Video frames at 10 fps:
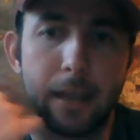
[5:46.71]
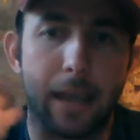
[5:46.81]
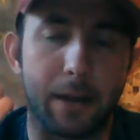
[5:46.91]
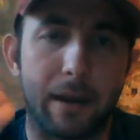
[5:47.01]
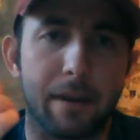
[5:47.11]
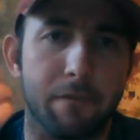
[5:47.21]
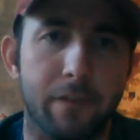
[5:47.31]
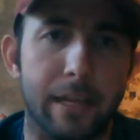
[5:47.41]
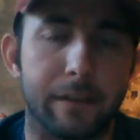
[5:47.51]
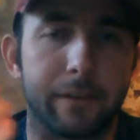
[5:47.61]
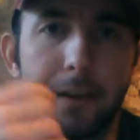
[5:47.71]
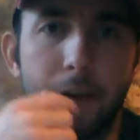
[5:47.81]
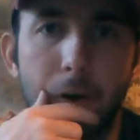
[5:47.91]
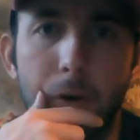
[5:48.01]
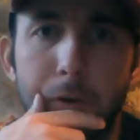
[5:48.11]
a great event
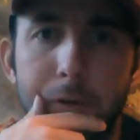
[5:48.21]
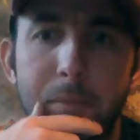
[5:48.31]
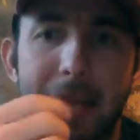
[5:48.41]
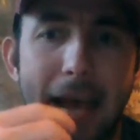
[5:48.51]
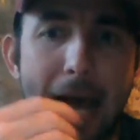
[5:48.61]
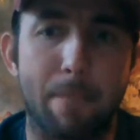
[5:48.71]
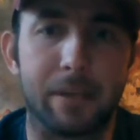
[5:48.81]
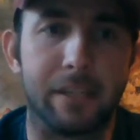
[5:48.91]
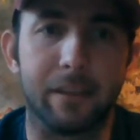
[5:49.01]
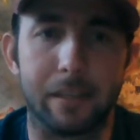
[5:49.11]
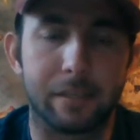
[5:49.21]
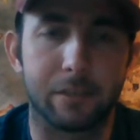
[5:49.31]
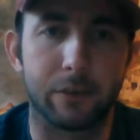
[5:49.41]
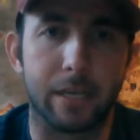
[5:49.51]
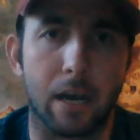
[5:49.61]
or something that happened in the
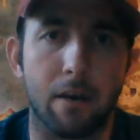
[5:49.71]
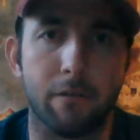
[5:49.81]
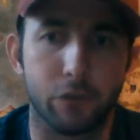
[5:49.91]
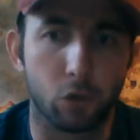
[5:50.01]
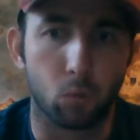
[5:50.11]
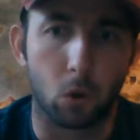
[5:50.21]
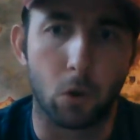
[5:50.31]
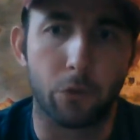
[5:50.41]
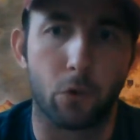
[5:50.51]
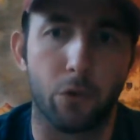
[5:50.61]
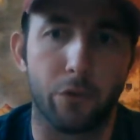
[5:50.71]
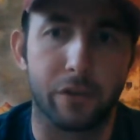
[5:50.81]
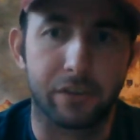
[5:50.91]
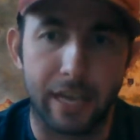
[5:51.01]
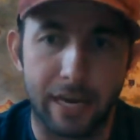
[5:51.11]
history of your world or
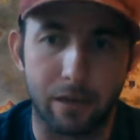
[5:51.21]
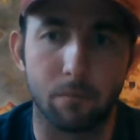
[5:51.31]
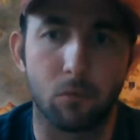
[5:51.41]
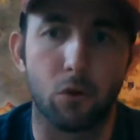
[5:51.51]
this kingdom